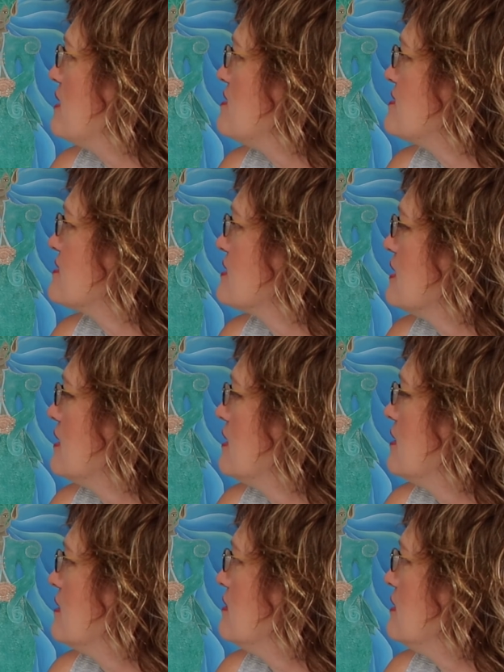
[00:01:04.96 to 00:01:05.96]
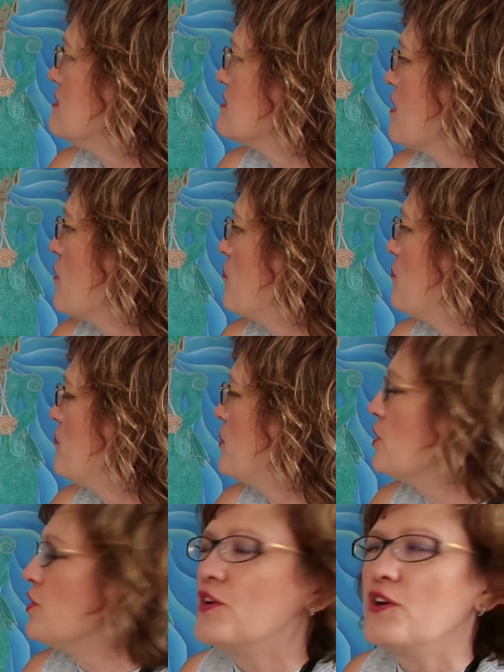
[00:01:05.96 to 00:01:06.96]
piece. These are
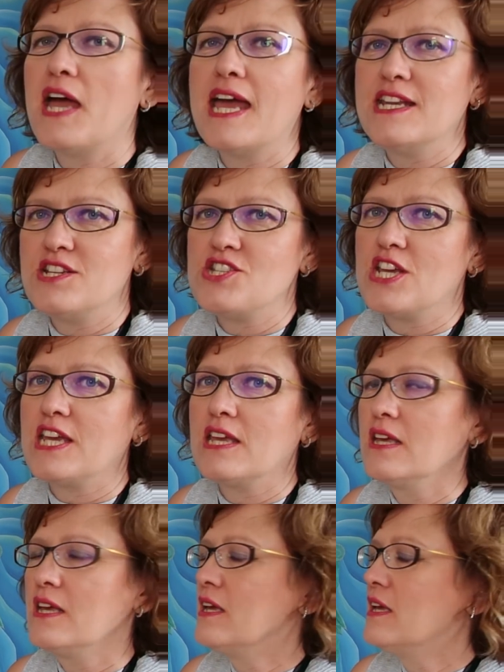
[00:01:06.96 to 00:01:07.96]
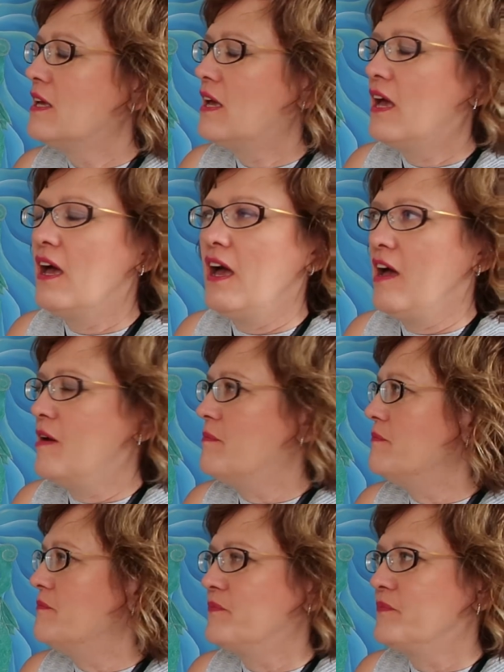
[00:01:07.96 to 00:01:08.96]
pure energy.
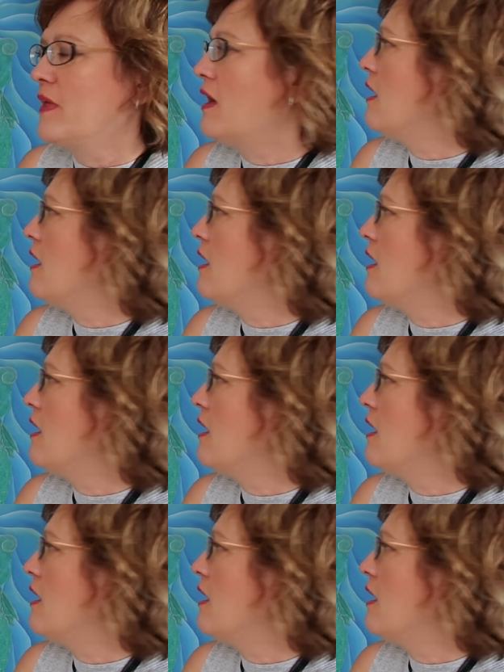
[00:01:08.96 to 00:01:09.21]
Well,